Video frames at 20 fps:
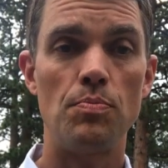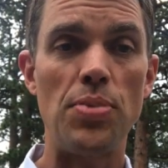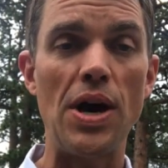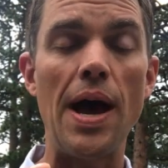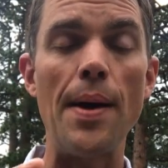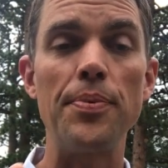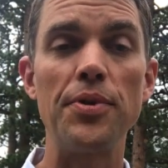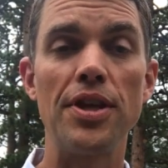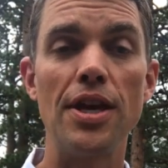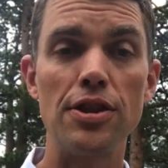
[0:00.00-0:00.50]

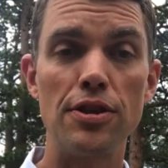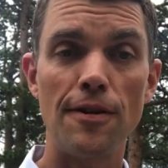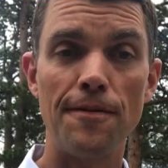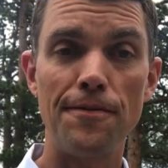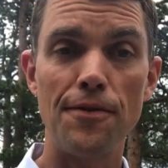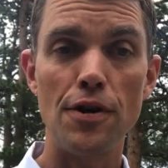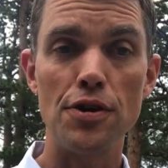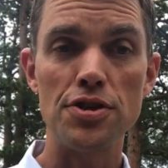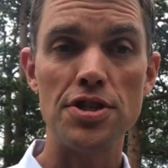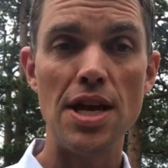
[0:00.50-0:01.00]
populate their
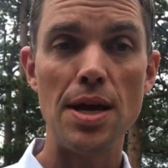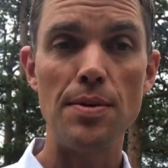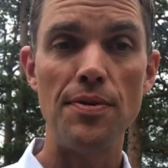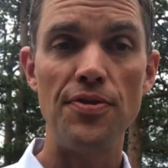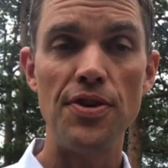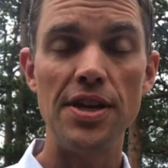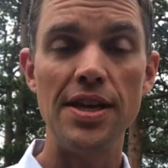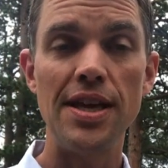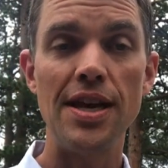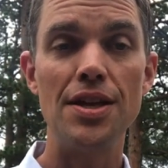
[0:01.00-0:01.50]
first name
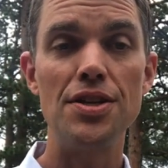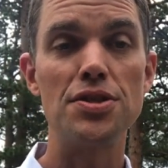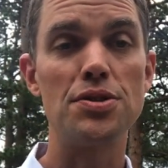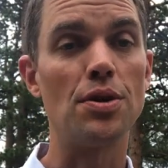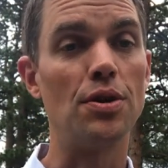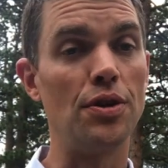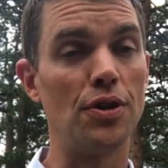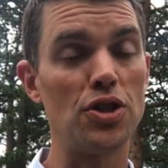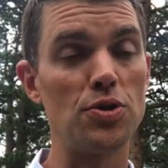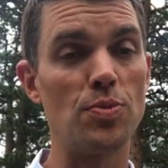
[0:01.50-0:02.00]
if you can
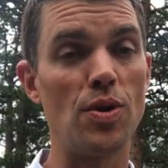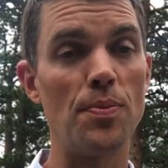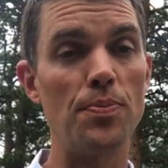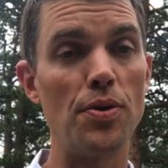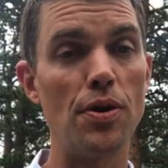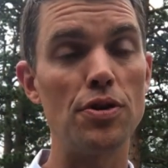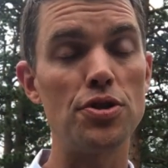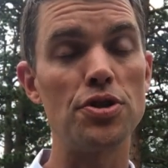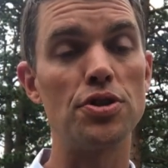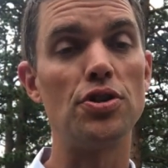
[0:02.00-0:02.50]
so it looks more
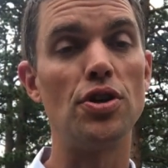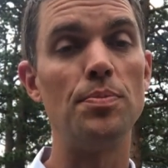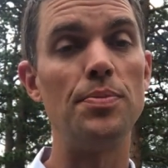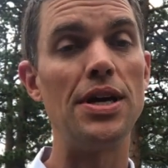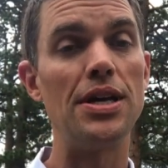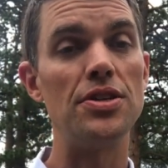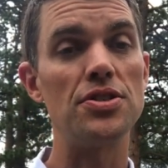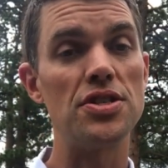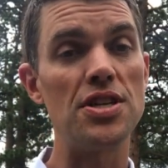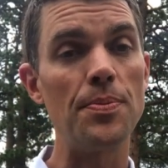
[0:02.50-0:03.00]
personal,
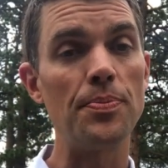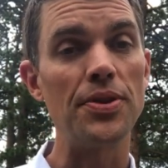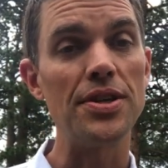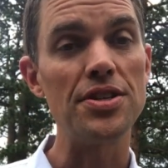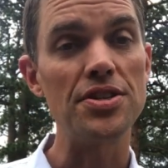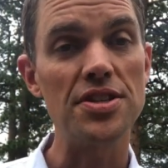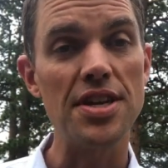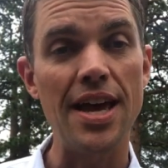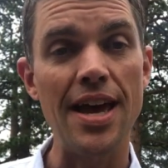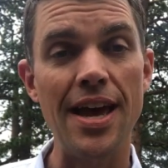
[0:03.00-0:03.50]
but
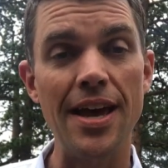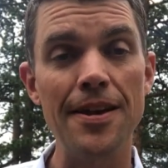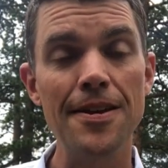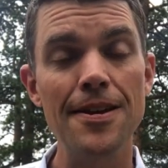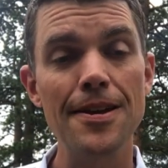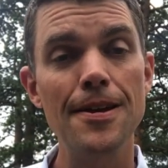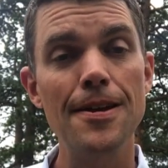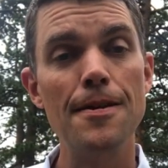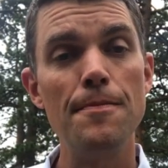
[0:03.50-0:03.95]
simply say,